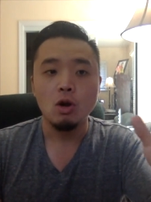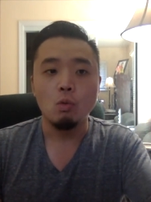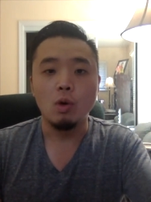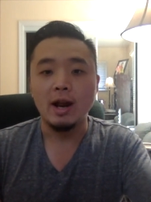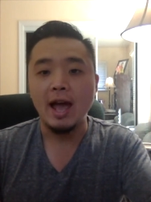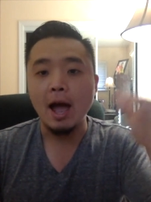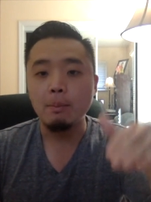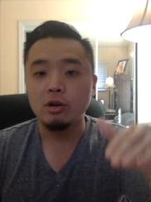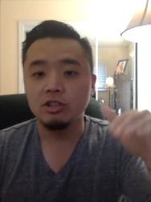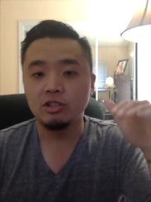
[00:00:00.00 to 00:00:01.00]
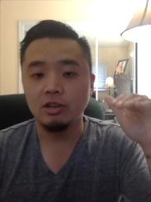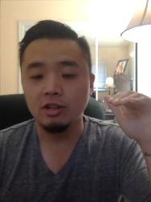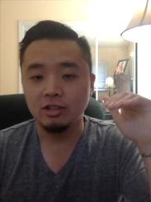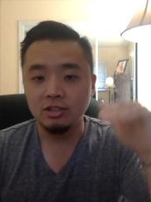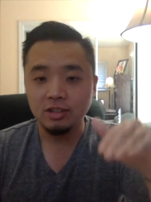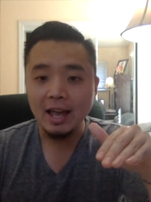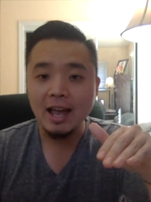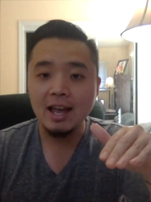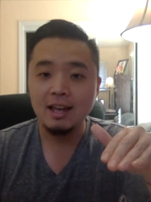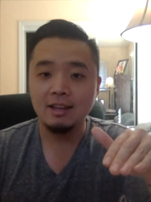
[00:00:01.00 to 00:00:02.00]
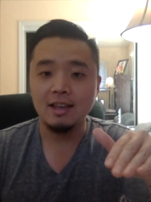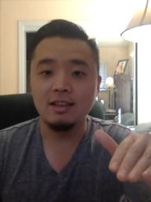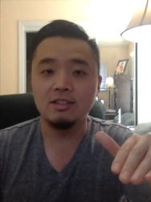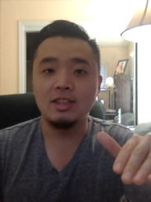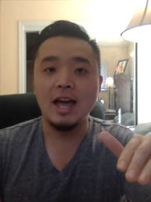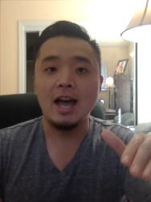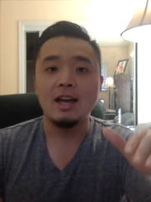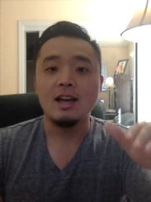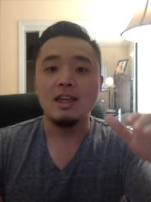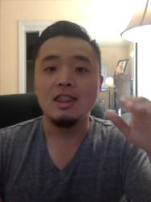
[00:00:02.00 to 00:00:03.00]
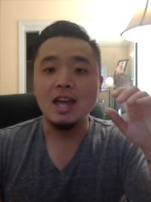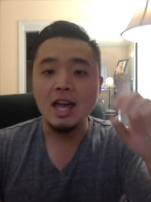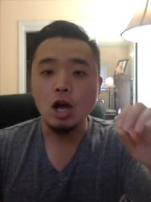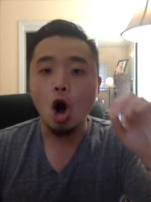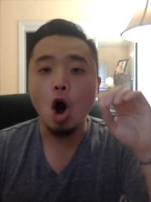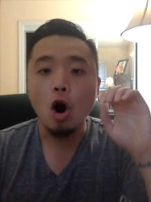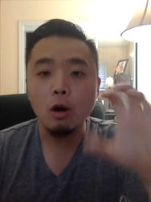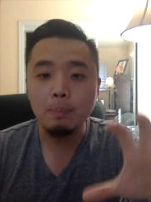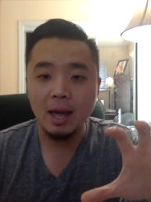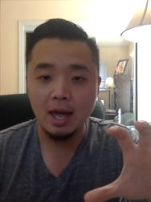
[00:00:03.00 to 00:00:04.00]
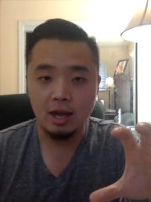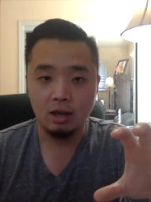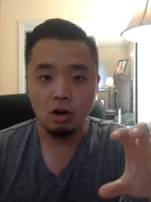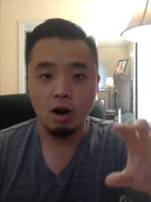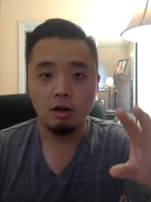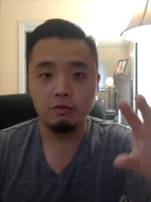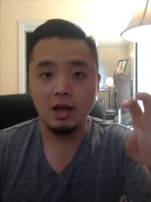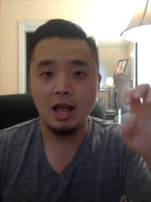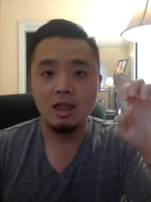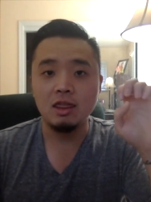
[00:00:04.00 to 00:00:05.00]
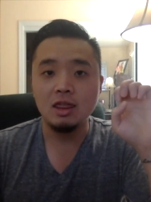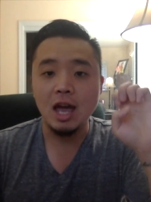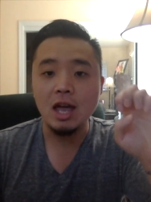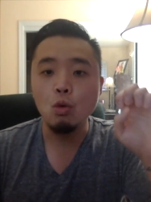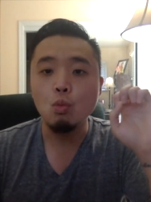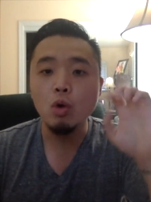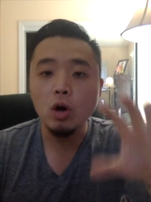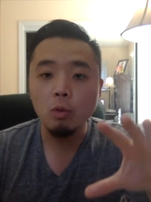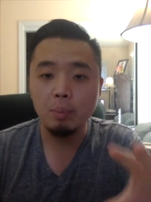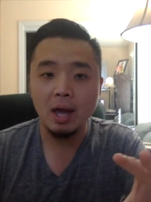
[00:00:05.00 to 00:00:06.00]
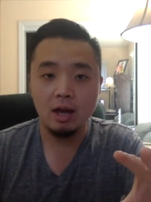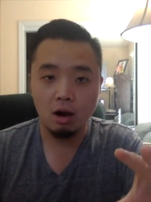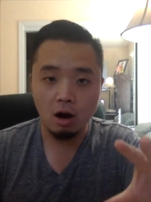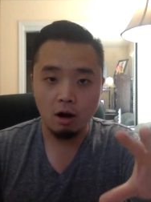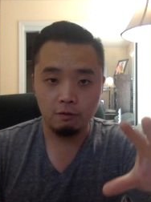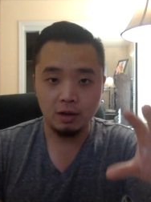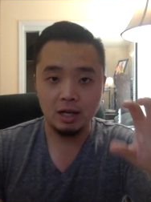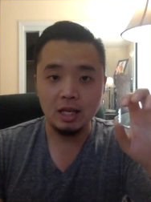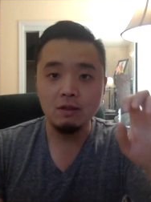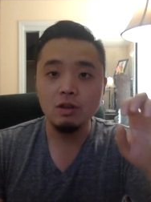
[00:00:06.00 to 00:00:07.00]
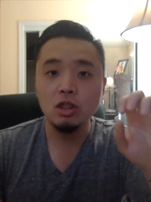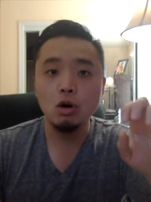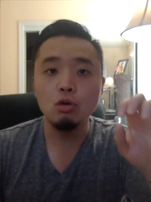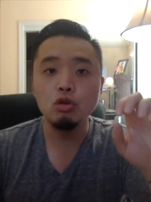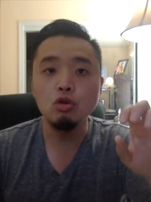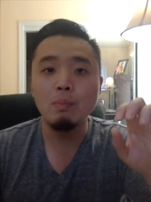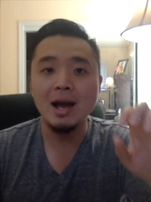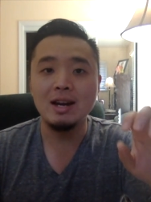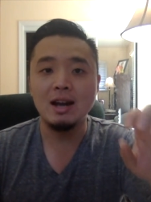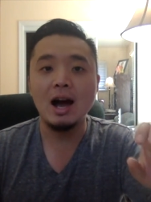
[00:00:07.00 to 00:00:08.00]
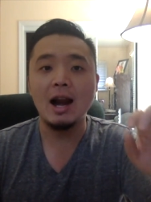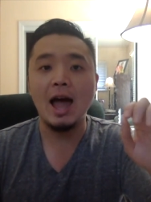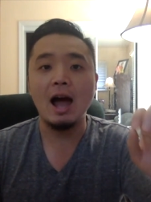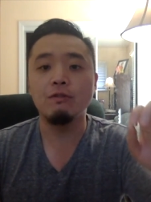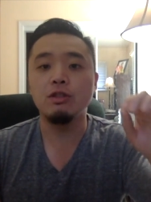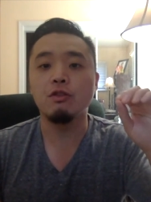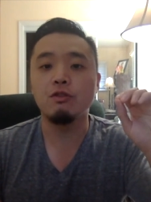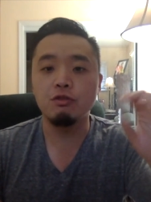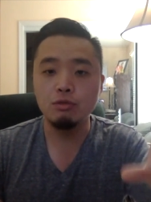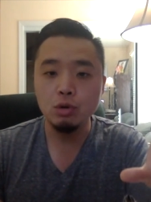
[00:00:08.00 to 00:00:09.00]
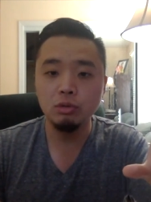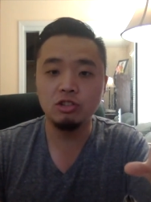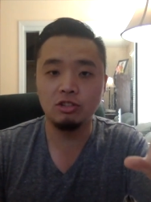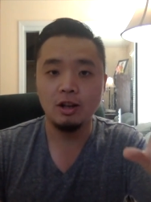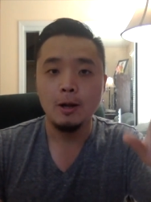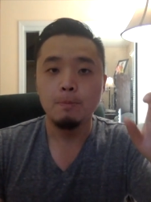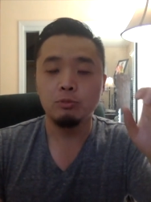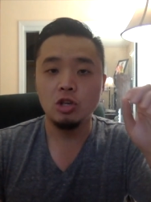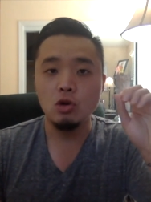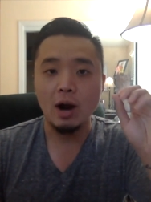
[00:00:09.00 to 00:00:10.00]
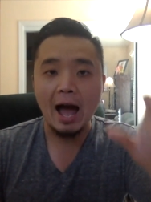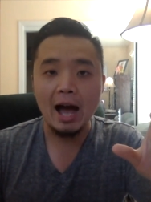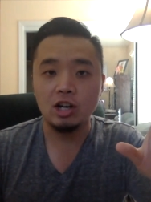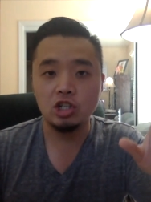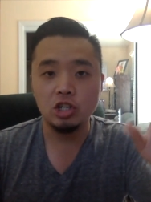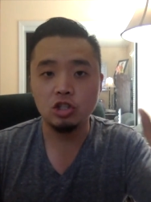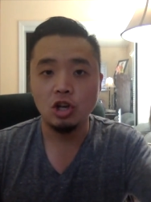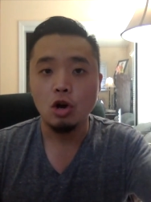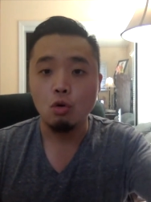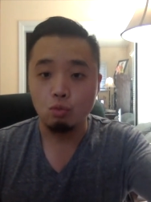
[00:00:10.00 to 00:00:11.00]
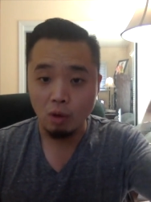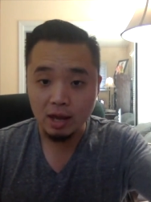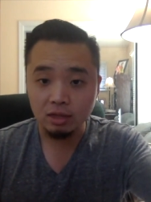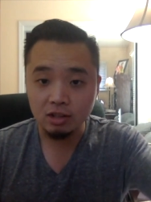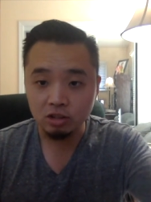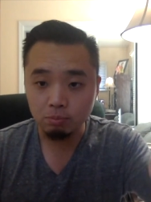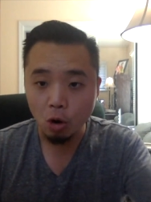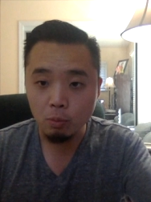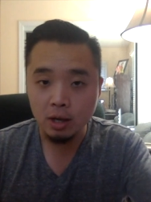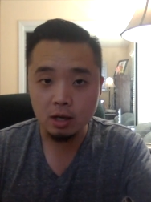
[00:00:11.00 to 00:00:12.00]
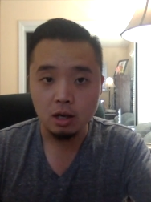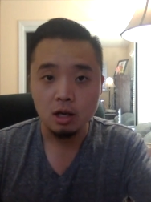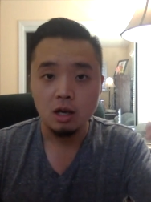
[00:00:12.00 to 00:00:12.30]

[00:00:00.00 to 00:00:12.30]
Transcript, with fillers: what Emerson is saying is that they are paying off and they will pay off. And even though you might not have the fruits to your actions right this moment,